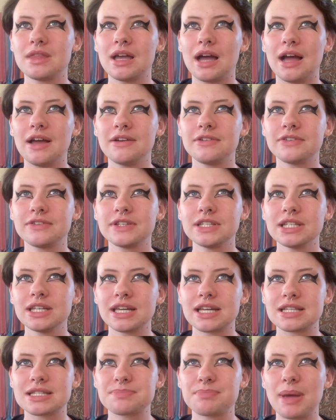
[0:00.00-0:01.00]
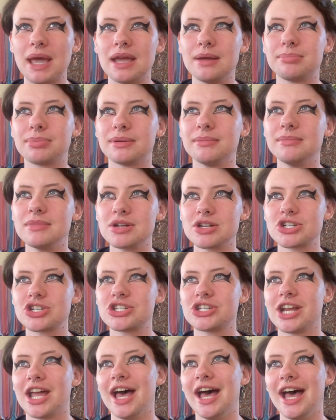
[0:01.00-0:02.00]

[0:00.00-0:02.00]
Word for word: I feel like it's paper mache.